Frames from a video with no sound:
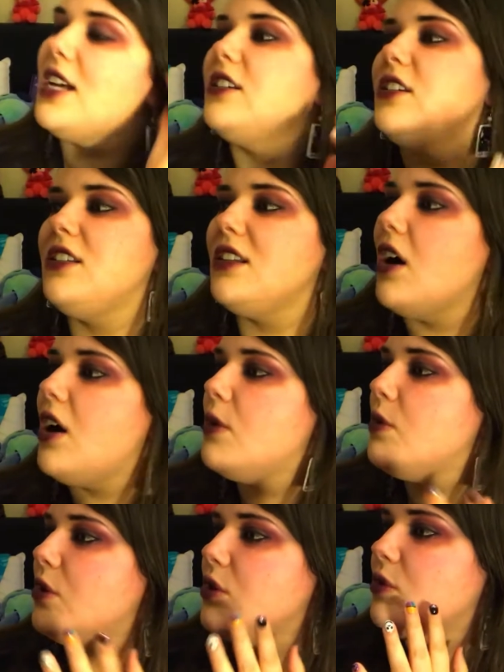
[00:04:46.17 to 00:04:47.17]
Star
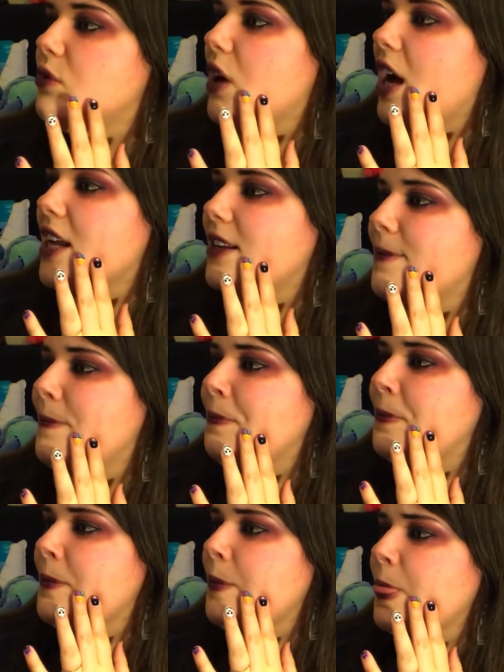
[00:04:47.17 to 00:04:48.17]
Wars ride?
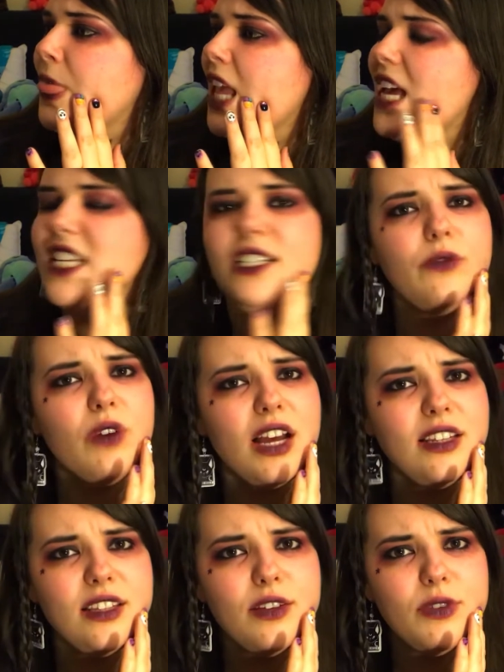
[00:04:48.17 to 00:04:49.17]
Is it
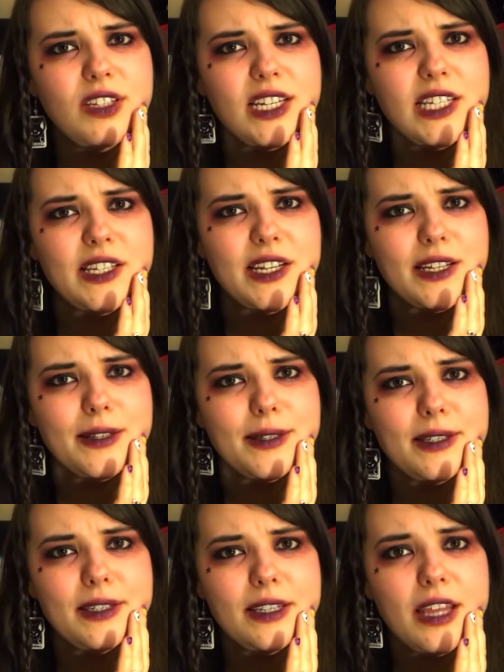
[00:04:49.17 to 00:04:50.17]
Rise of the
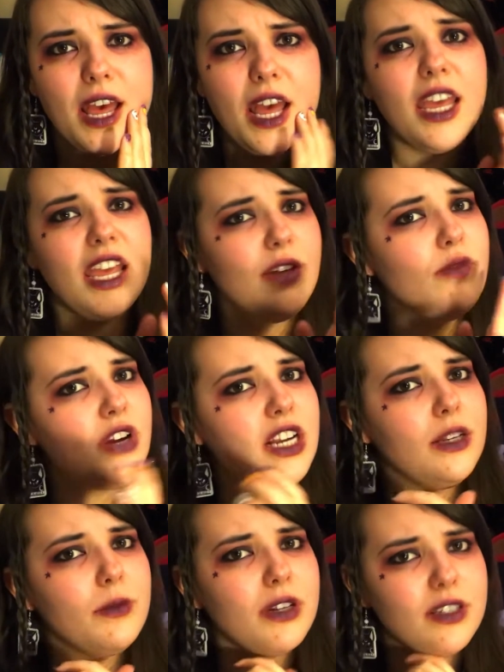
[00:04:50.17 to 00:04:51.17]
Resistance? He
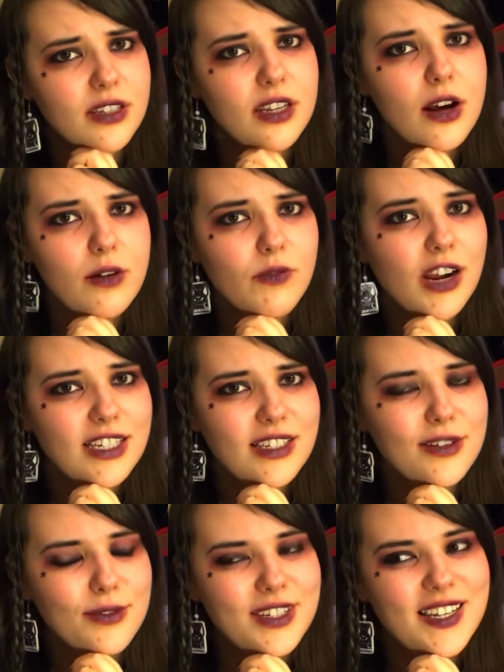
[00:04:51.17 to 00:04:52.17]
really wants to go on Rise of
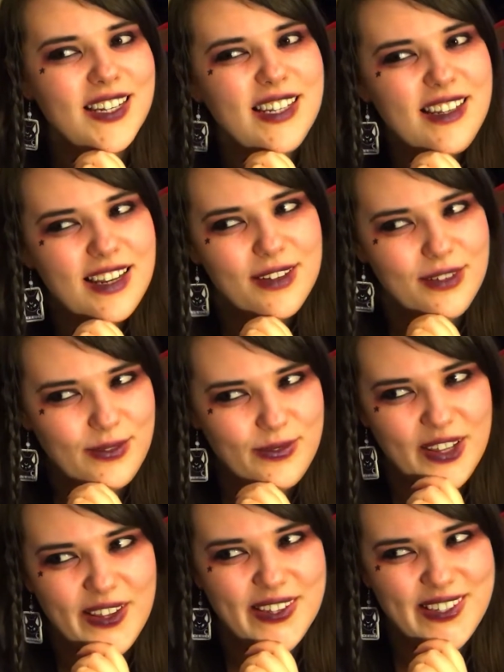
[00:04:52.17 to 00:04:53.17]
the Resistance
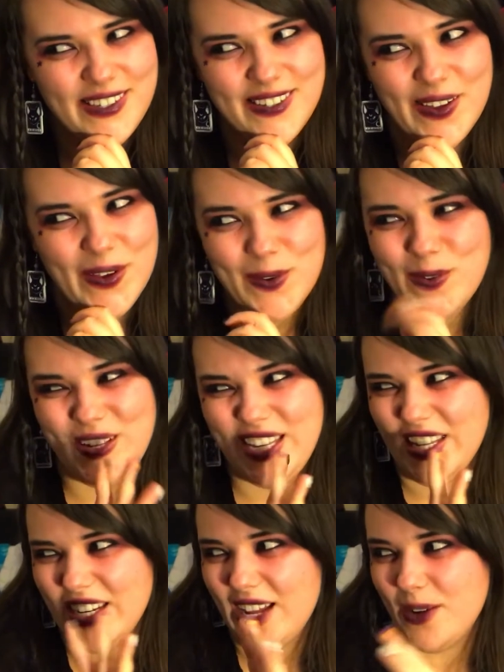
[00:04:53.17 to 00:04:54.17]
first, so
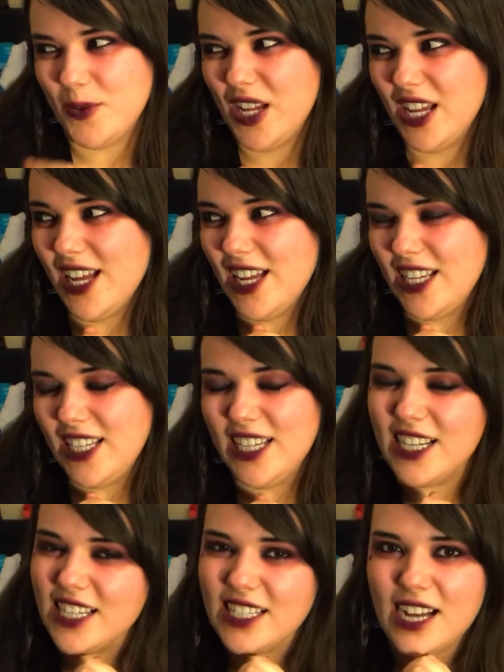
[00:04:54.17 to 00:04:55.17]
you know, you
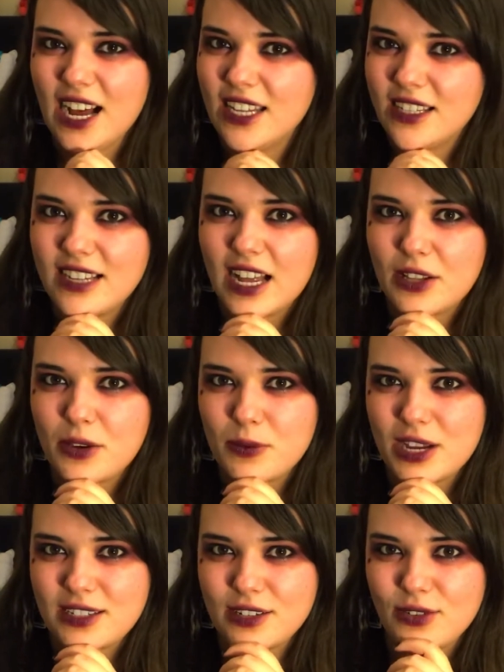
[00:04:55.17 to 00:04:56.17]
can kind of tell who
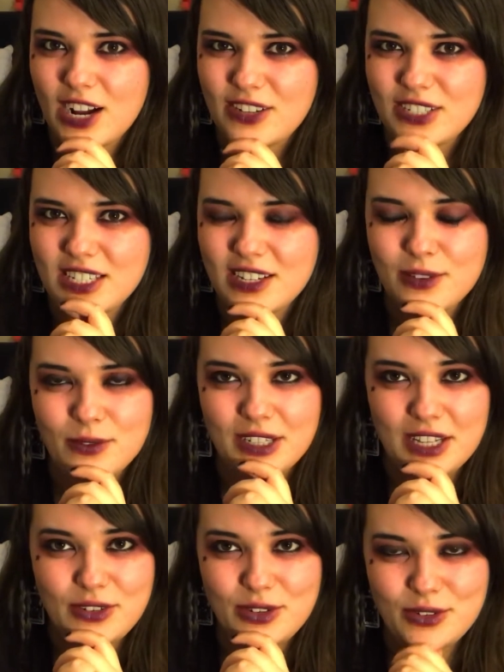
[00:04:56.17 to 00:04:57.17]
wears the trousers in the
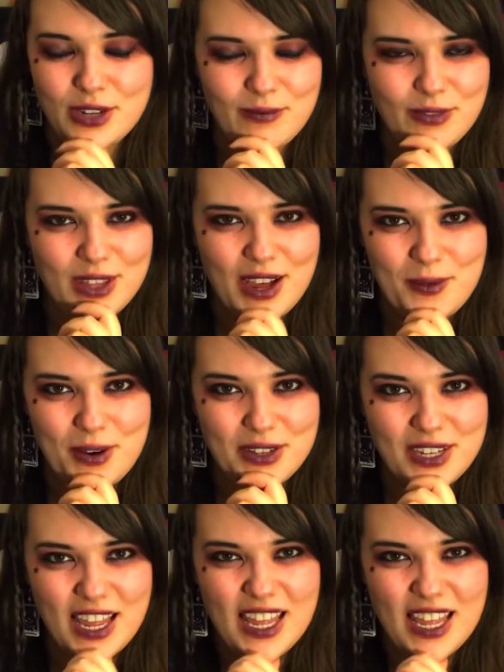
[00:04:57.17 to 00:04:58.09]
relationship for that one.